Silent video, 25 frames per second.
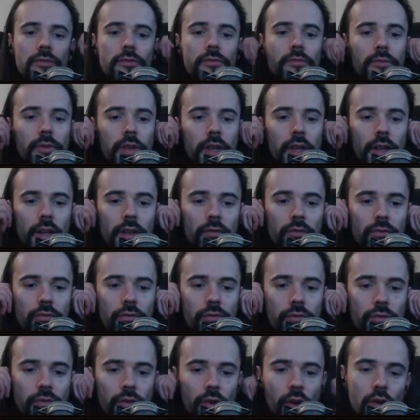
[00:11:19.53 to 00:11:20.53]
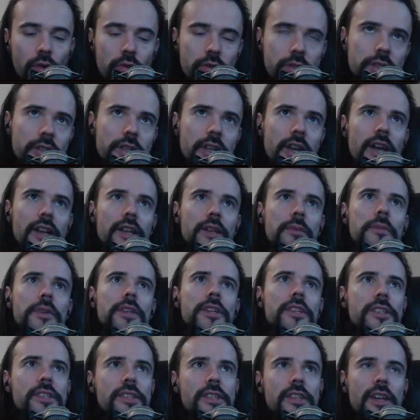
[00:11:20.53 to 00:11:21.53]
killing frozen
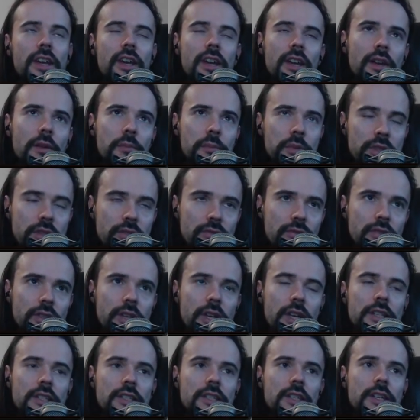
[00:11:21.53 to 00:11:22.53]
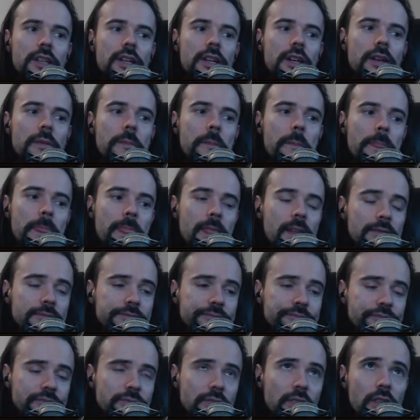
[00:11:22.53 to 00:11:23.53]
enemies, but the flat
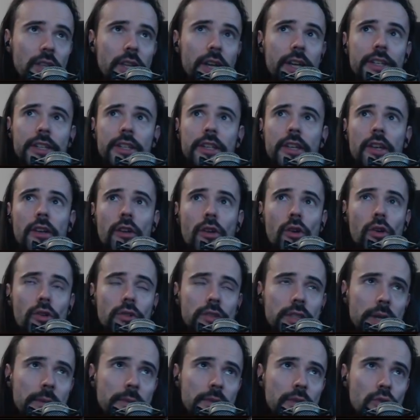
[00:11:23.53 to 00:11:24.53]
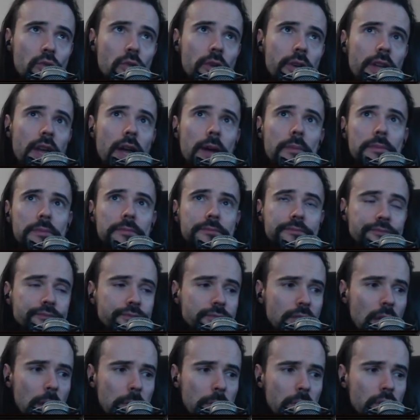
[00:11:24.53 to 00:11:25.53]
lightning and cold damage went up.
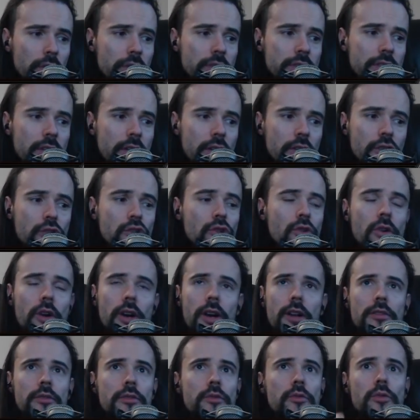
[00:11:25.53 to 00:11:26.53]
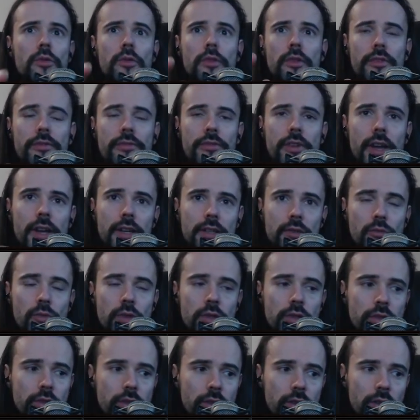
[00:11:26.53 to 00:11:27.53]
I'm not entirely sure how this will affect
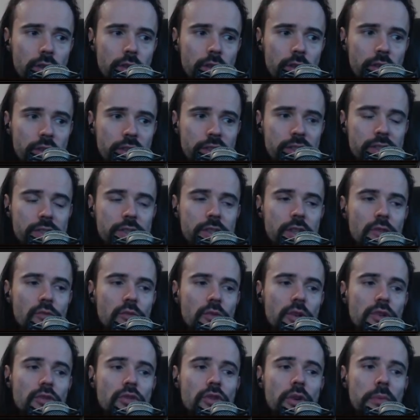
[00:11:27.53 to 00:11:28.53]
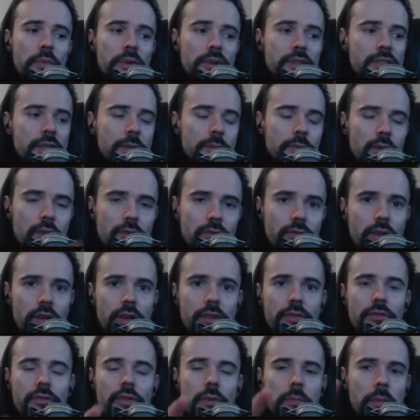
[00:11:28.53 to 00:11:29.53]
all existing Wind Rippers. I'm not
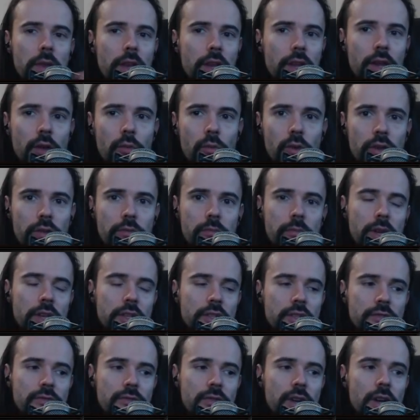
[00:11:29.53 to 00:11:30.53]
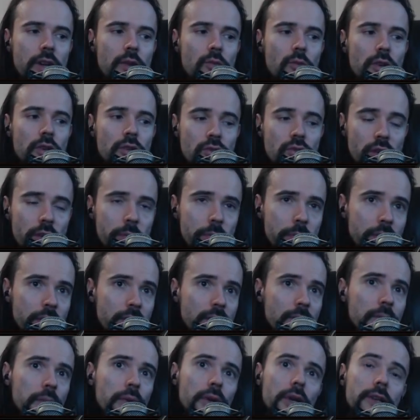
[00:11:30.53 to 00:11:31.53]
very familiar with Magic Find Wind
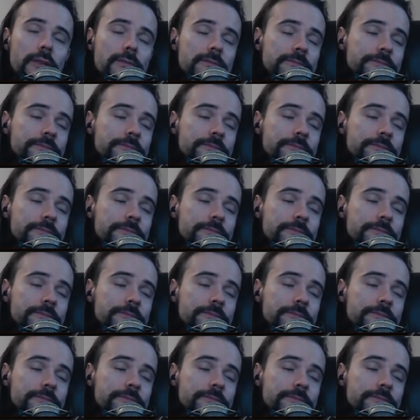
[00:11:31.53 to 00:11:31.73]
Ripping, but